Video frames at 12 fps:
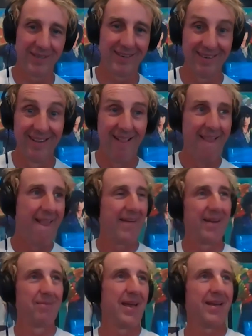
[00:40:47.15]
And then
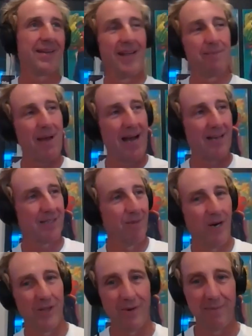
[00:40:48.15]
he'd make it, they'd
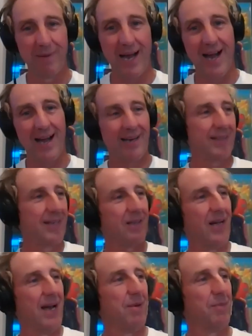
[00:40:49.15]
pass him all the way back, and
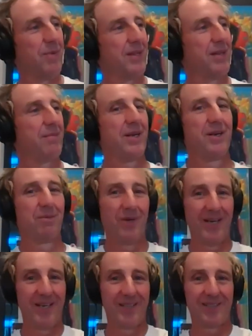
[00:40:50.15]
he'd climb up on the meter
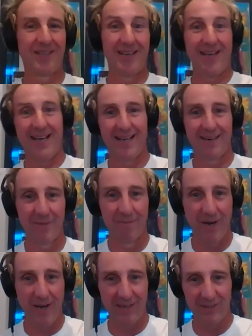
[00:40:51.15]
bridge, and I'd hand him
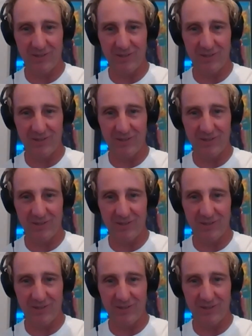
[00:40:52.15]
the mic.